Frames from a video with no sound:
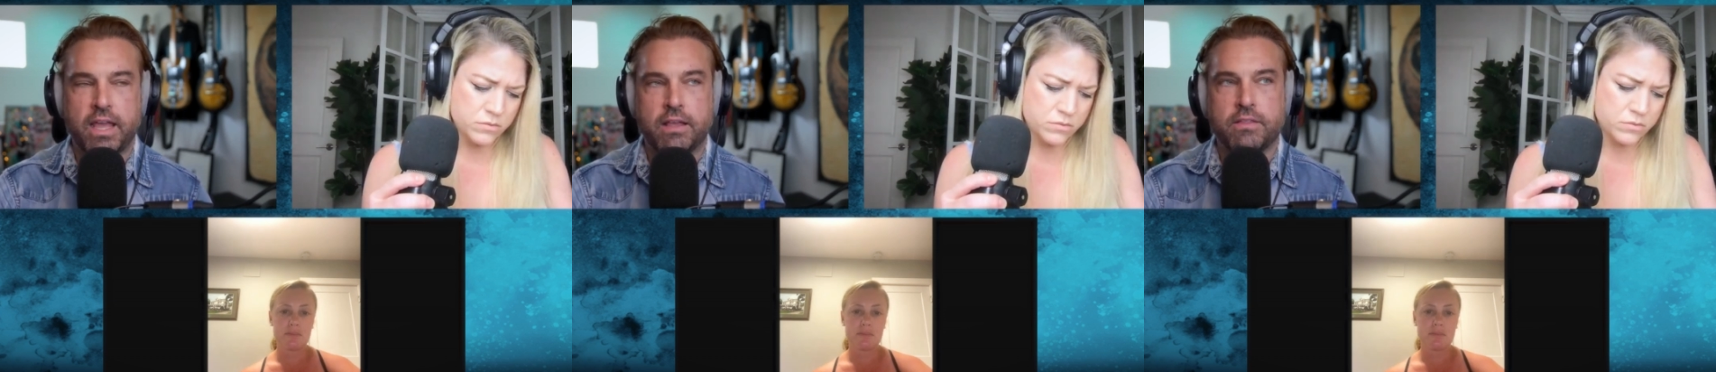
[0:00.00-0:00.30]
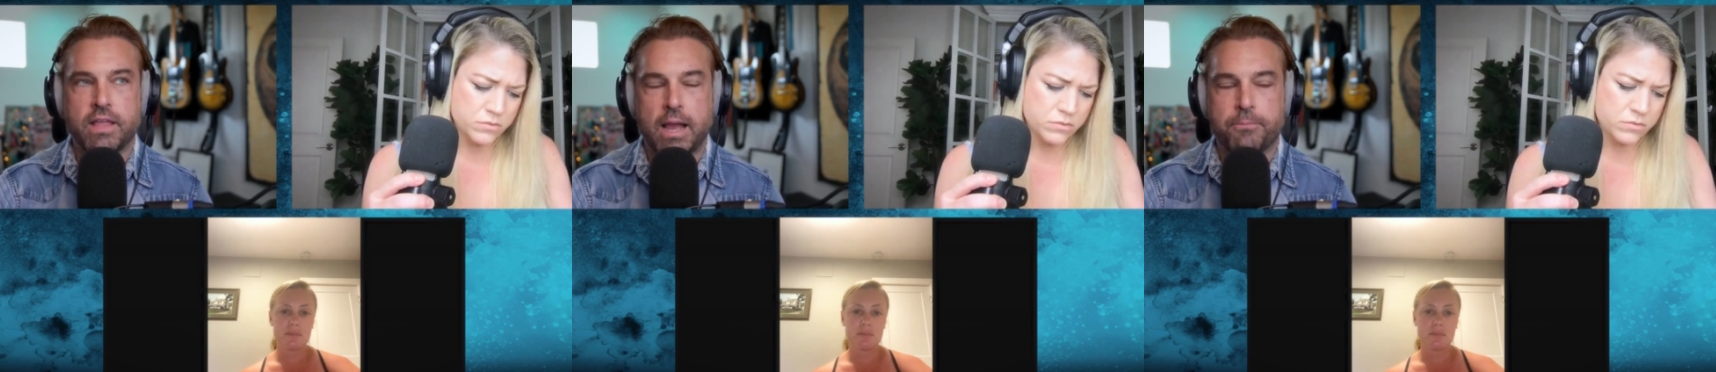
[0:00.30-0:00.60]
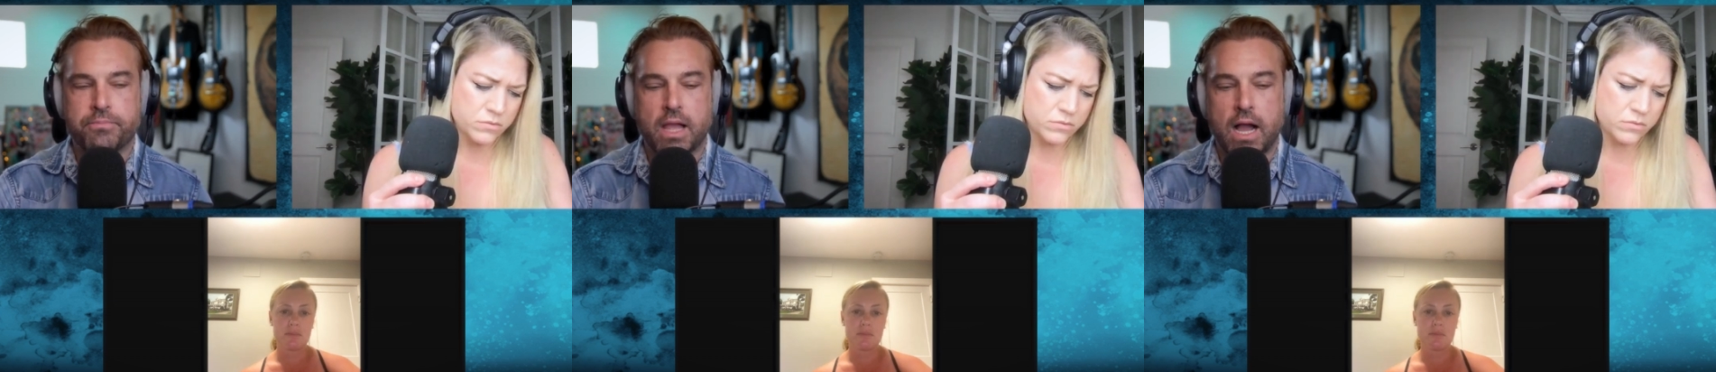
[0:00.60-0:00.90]
Speaker 1: that
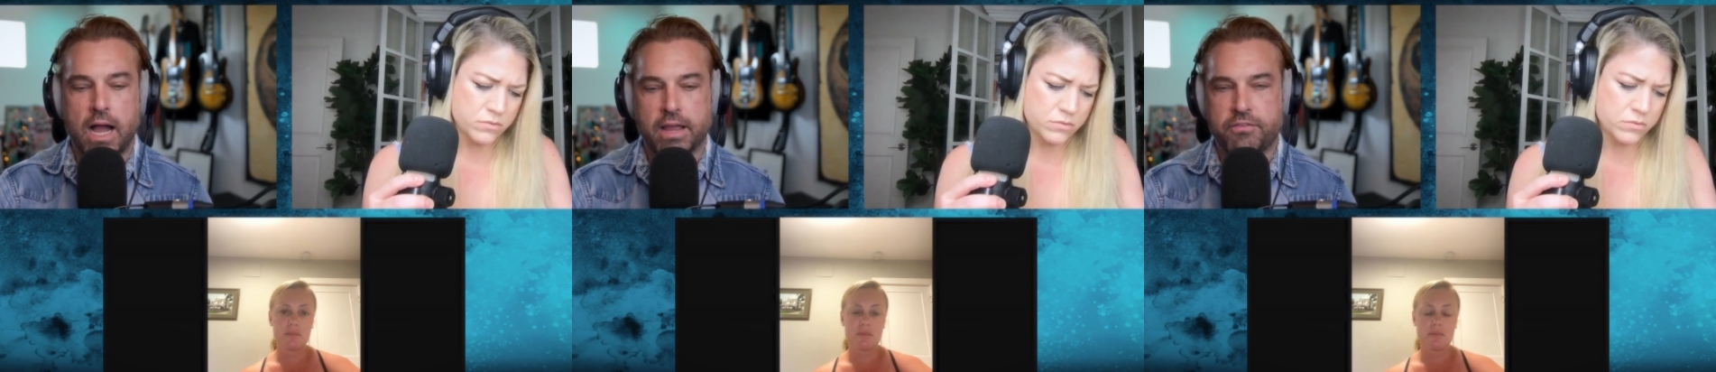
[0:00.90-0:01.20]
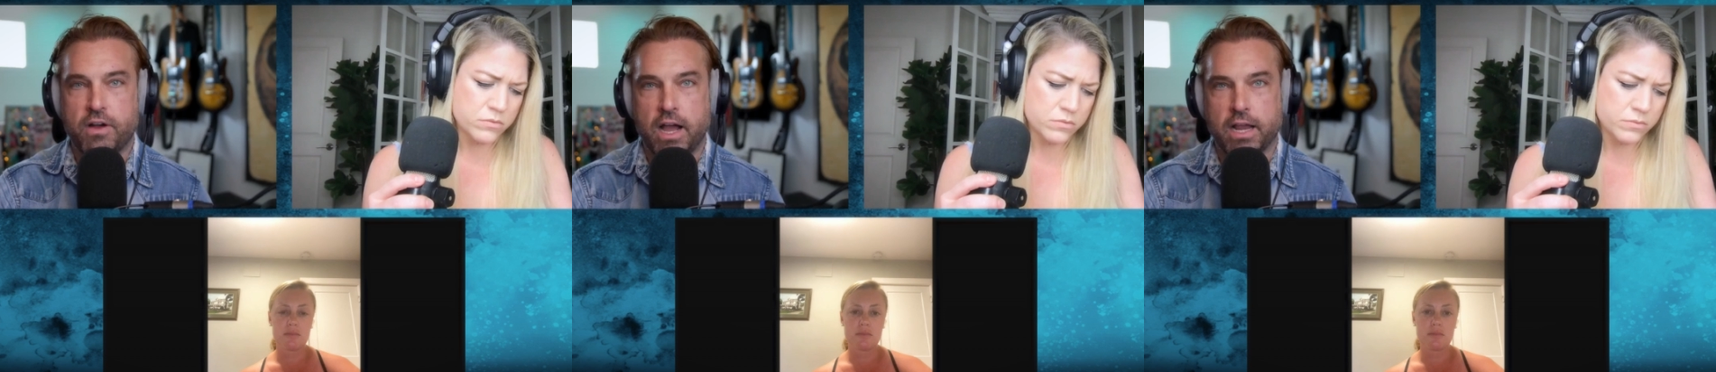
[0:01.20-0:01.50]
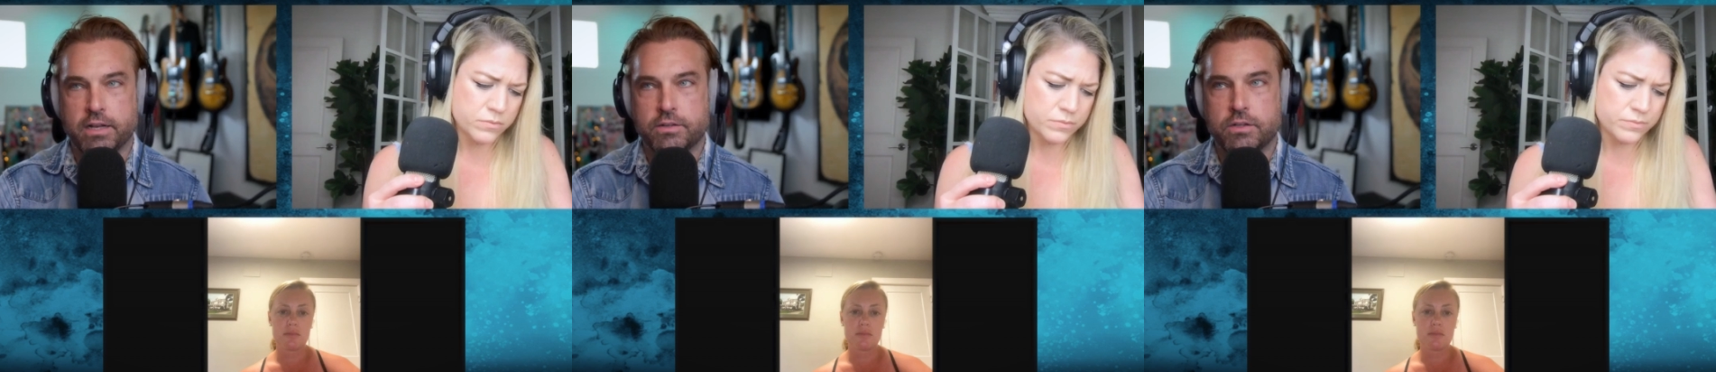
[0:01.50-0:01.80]
I find
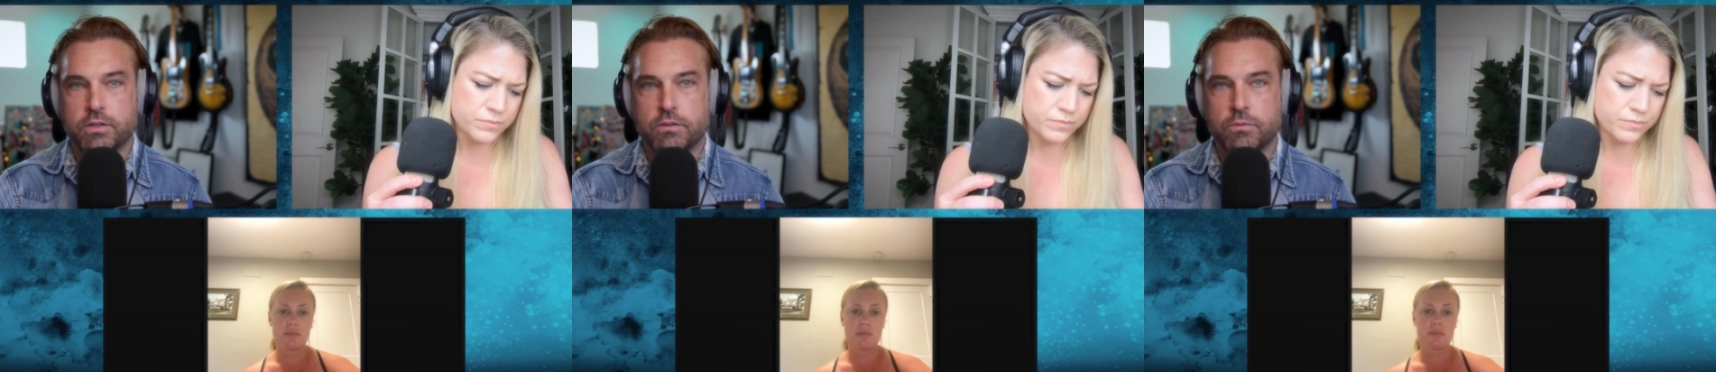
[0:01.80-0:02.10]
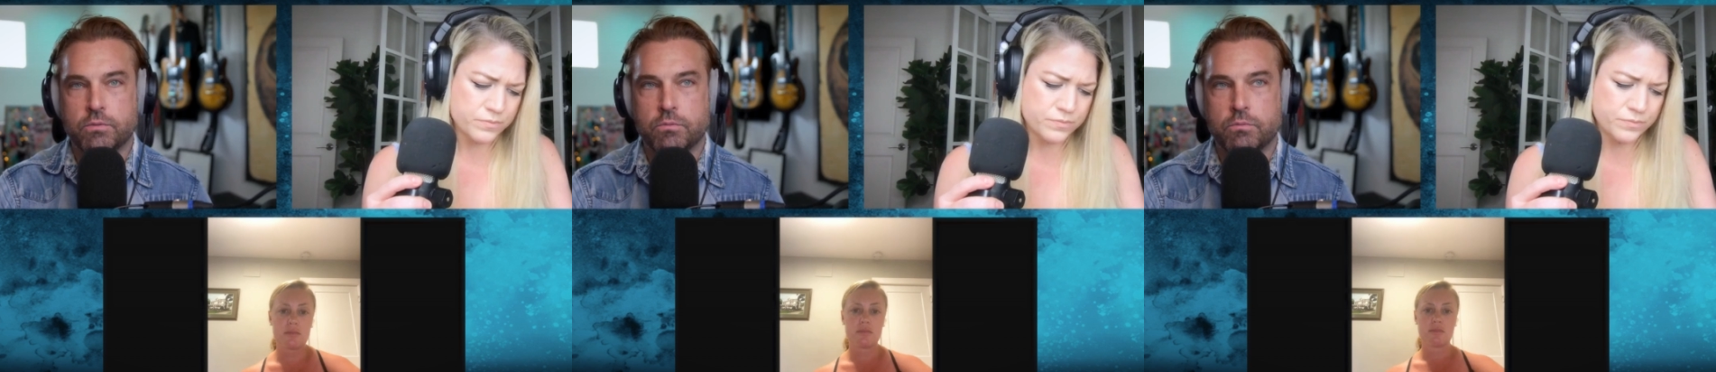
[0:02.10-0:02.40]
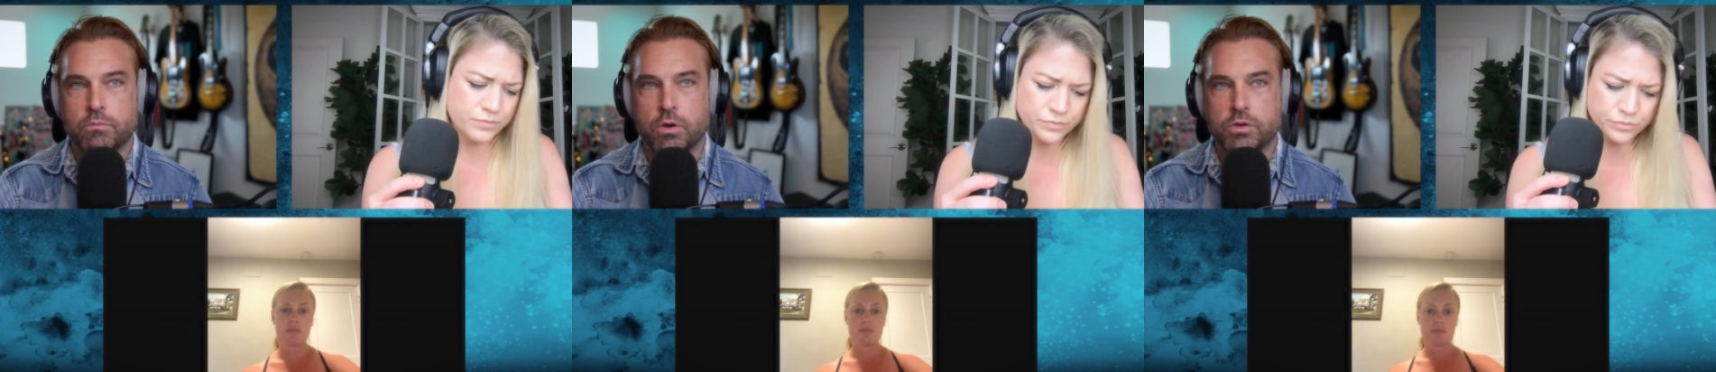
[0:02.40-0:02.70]

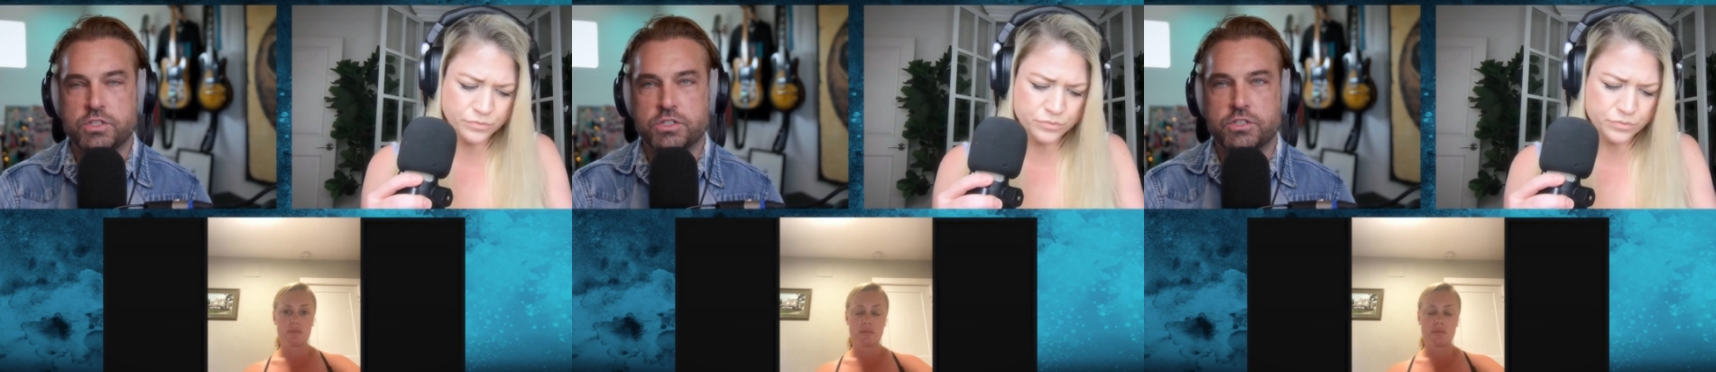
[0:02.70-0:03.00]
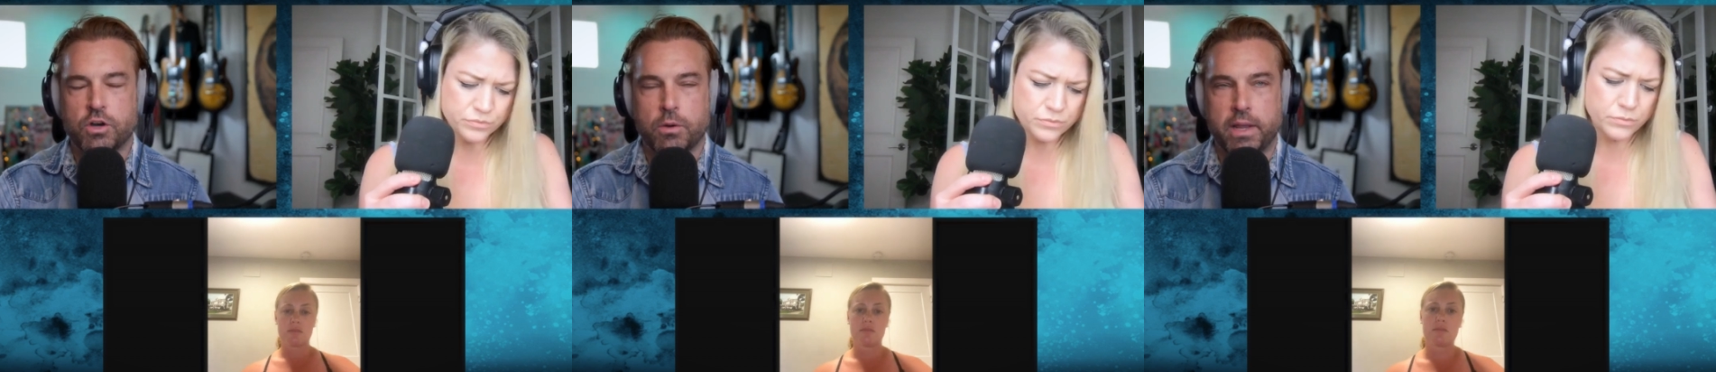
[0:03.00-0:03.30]
most disturbing